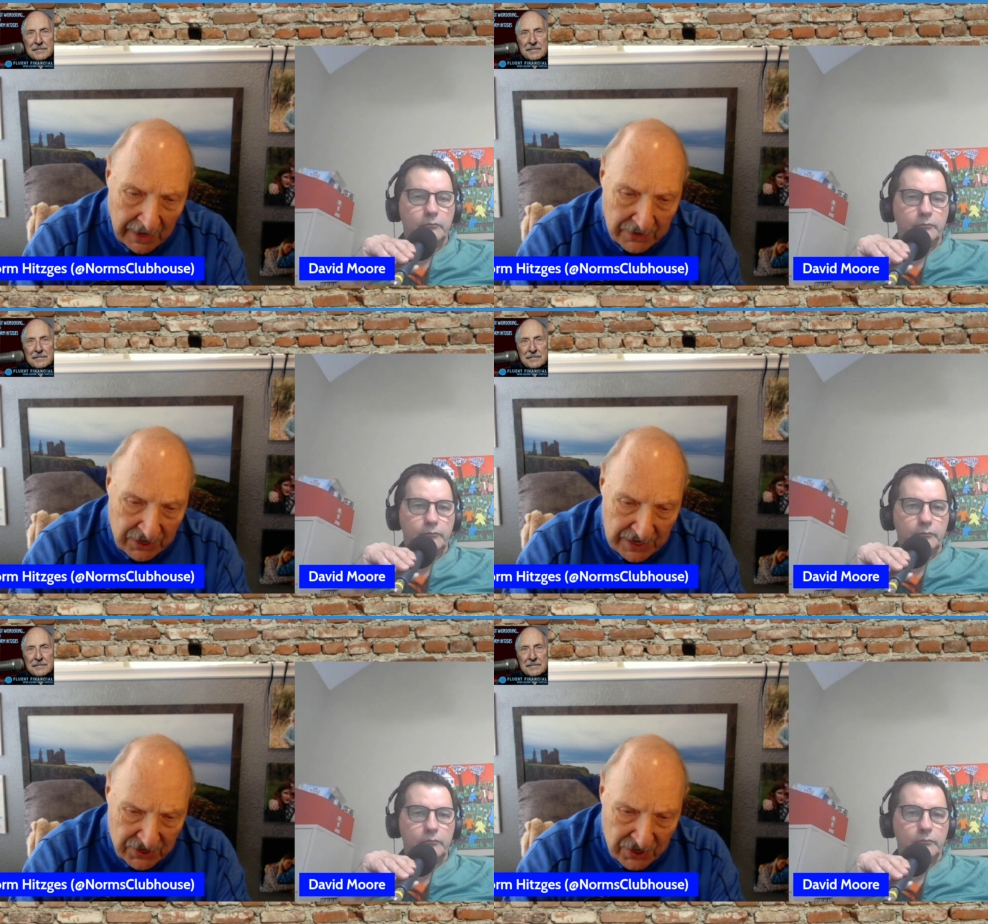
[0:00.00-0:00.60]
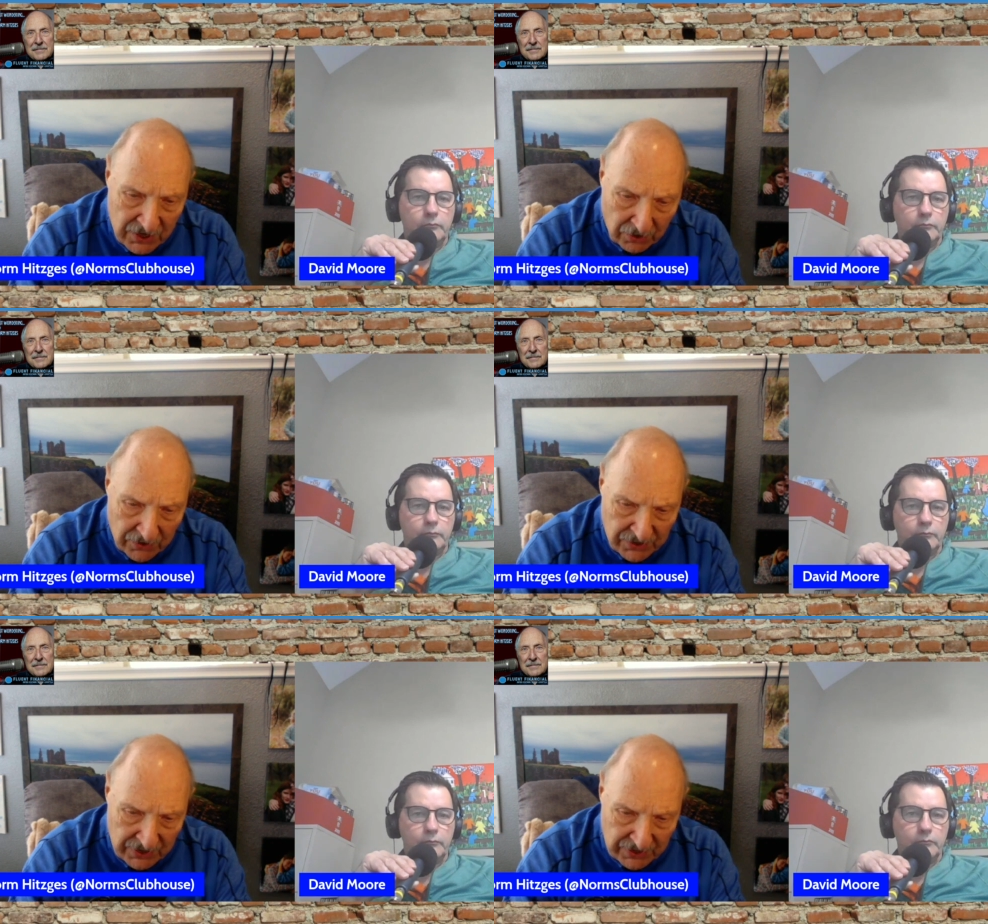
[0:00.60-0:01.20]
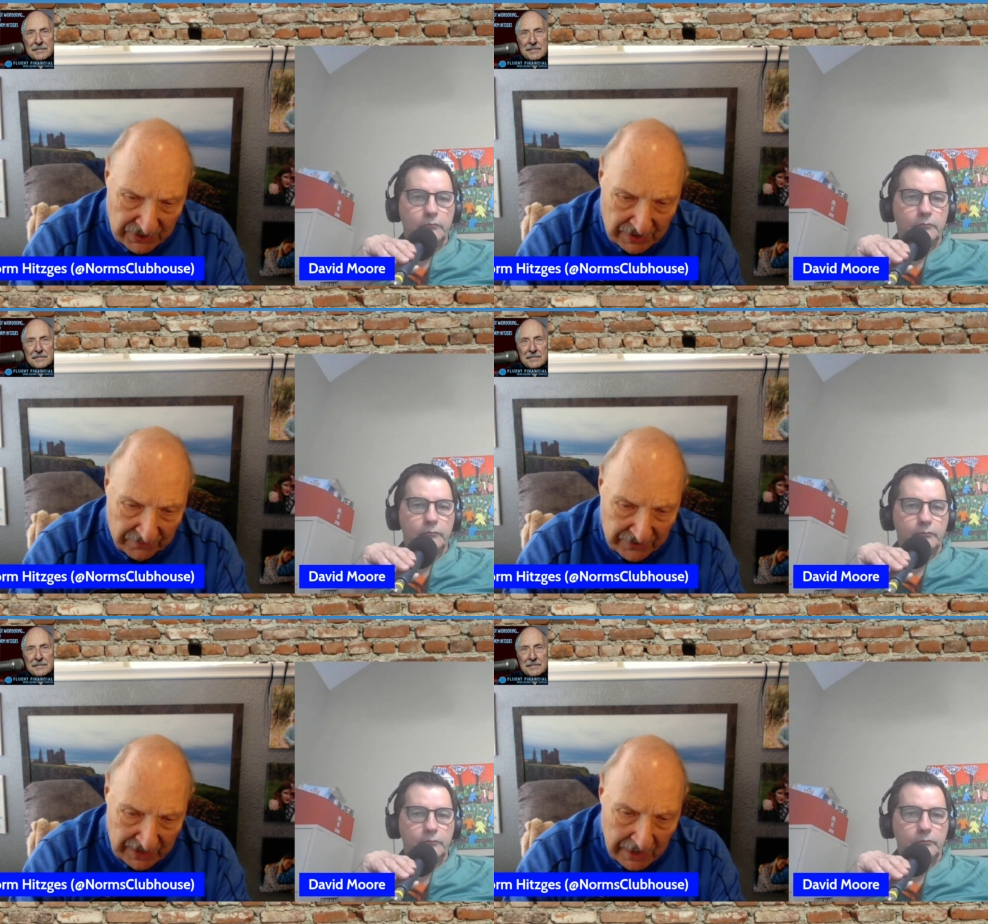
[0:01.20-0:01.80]
Speaker 1: Jayron Kearse, the
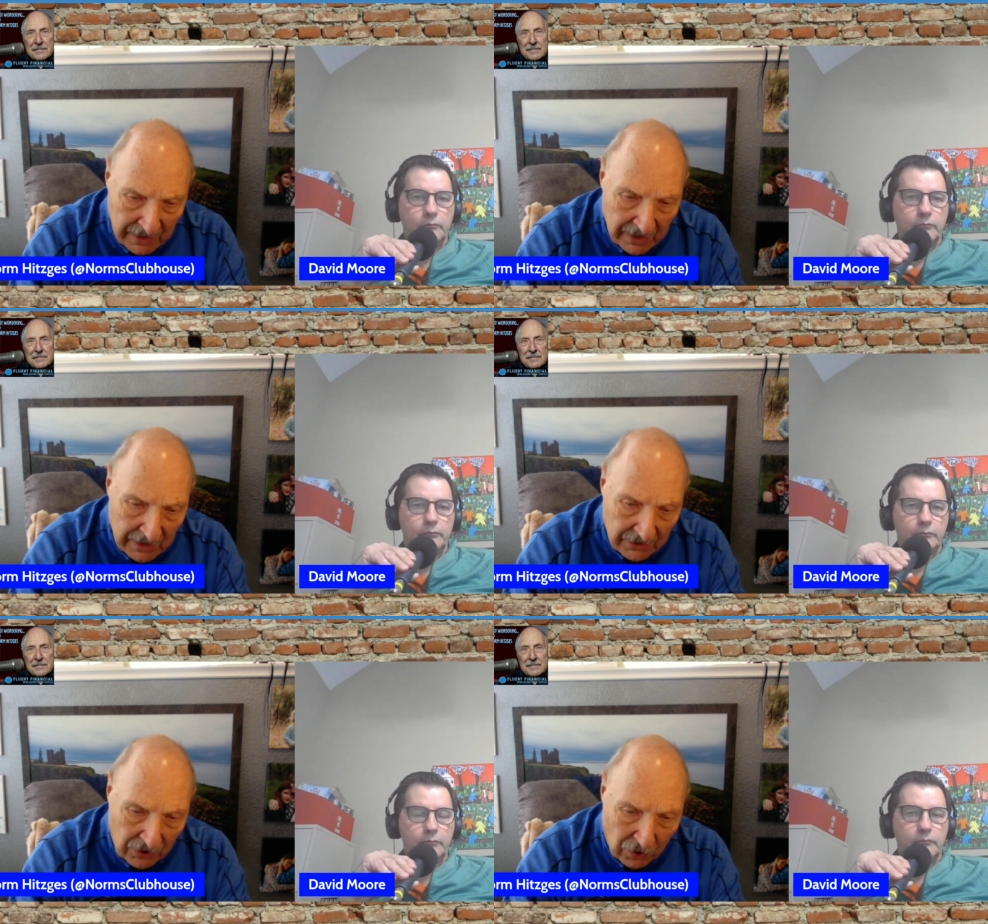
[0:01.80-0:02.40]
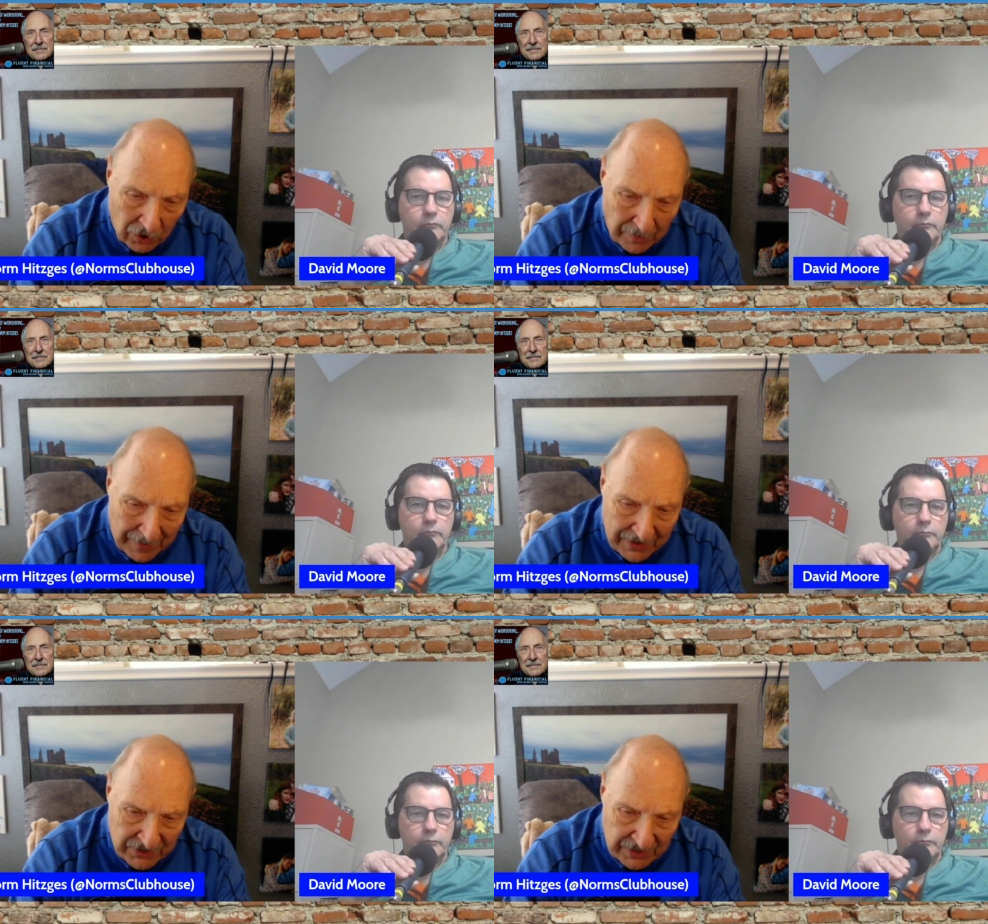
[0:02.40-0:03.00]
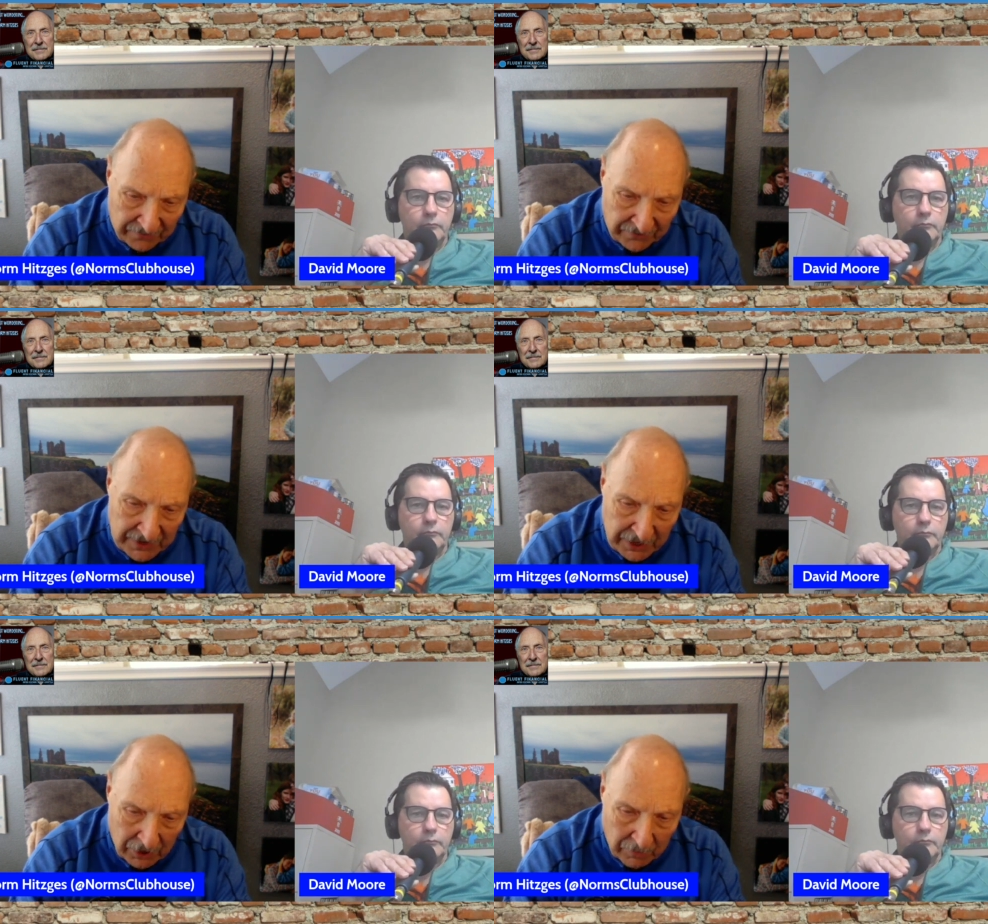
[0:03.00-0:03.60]
safety, the cornerback,
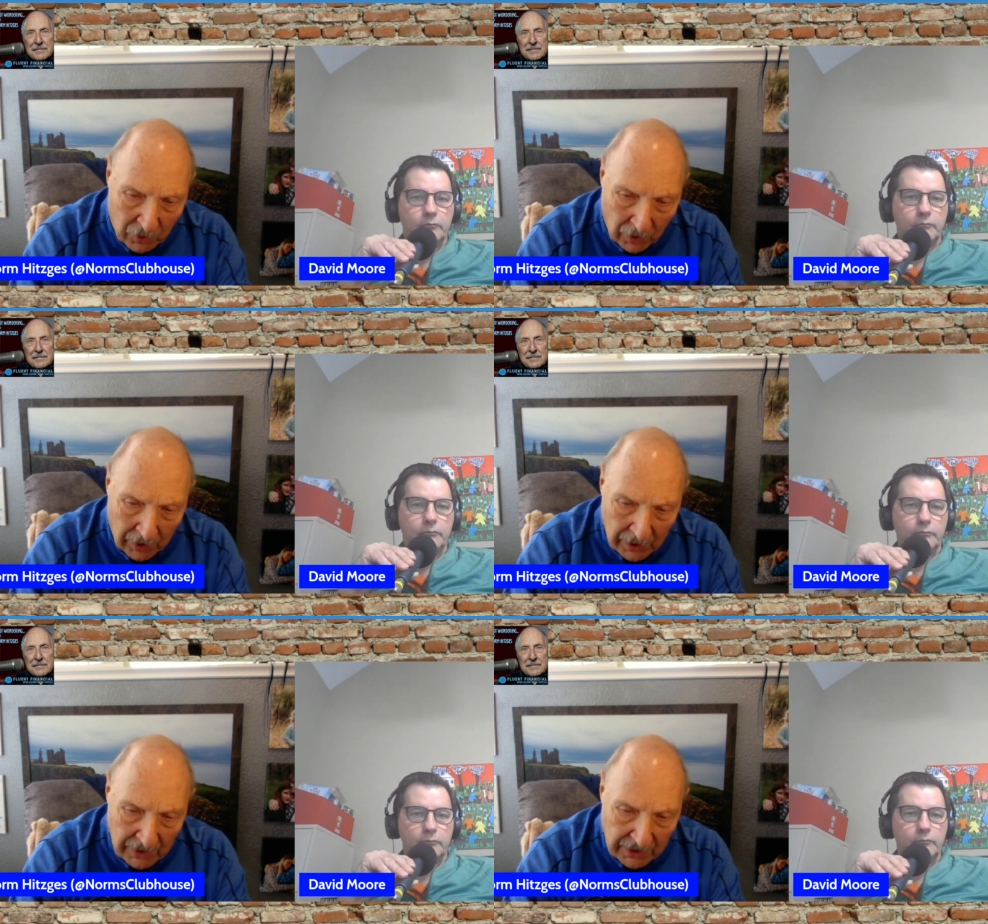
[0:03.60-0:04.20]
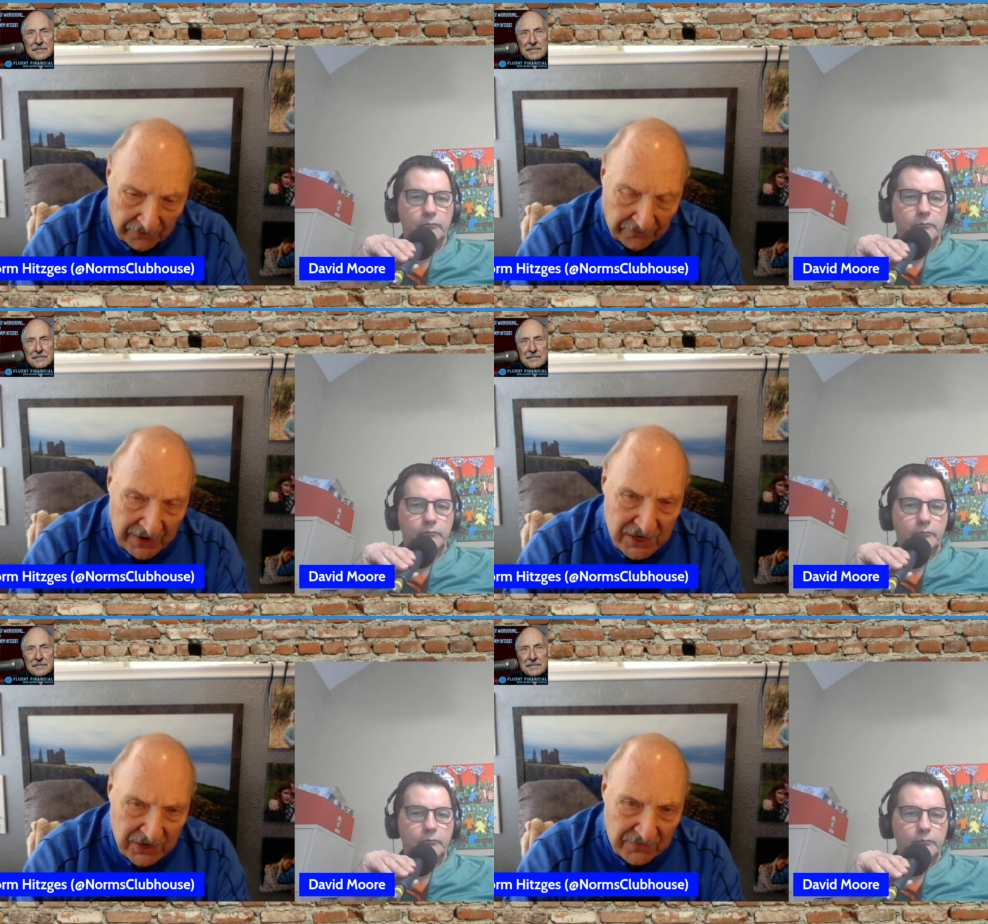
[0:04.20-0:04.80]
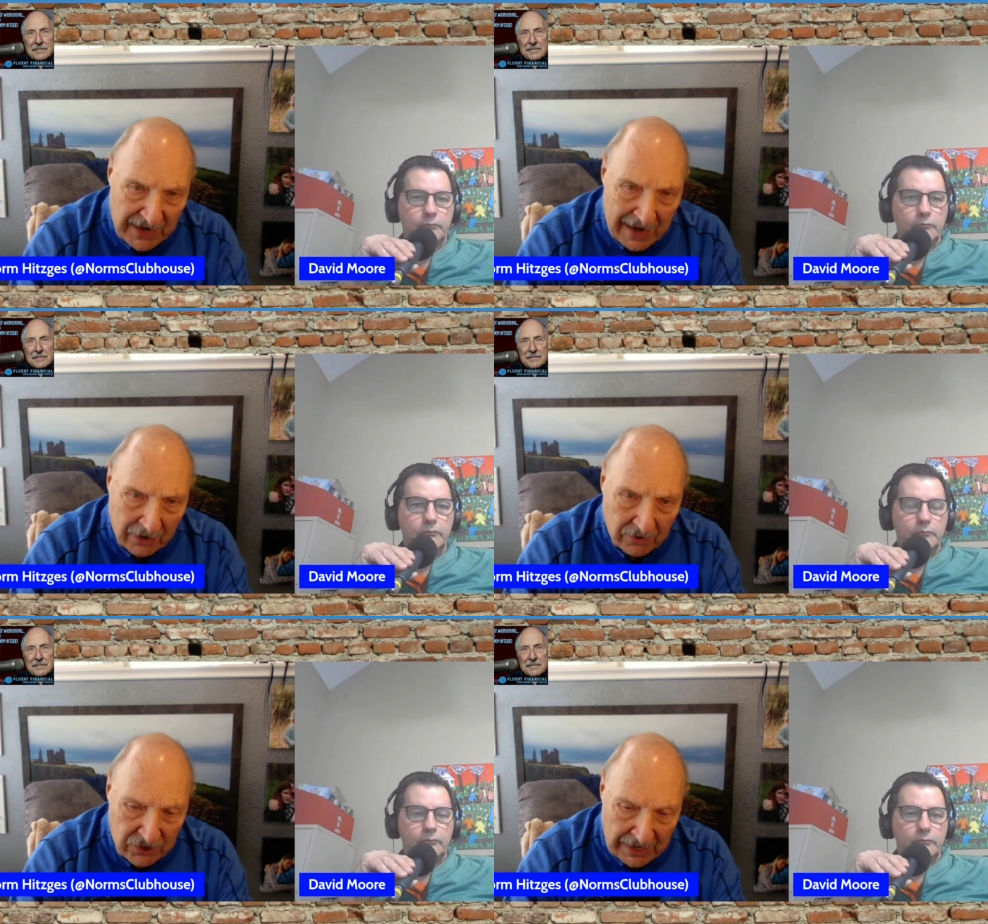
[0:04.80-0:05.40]
Stephon Gilmore, the defensive
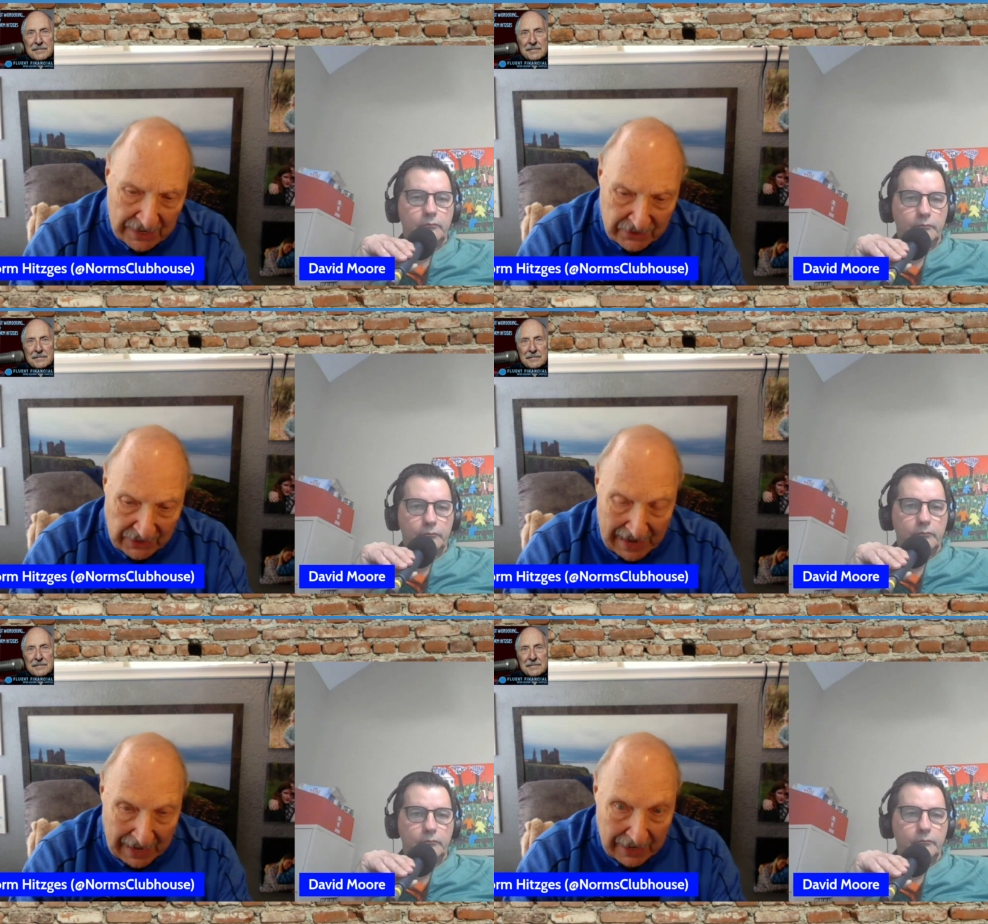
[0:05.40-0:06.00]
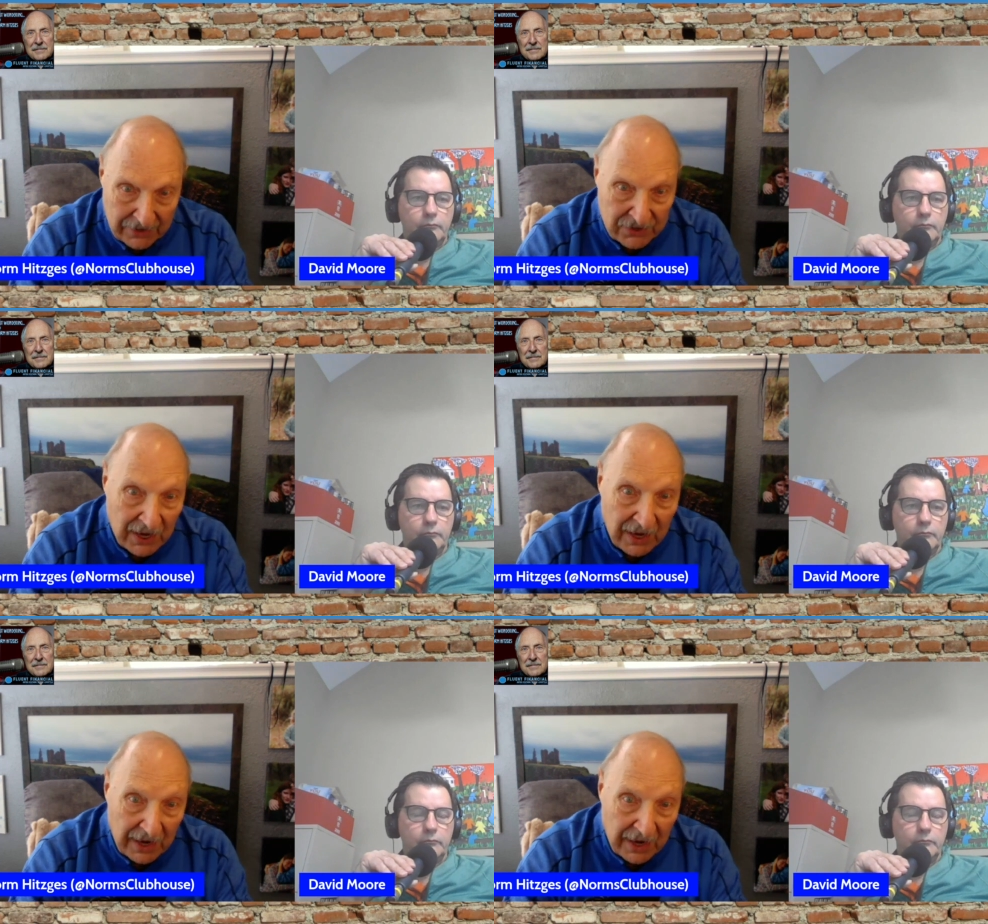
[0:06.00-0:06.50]
tackle, Johnathan Hankins,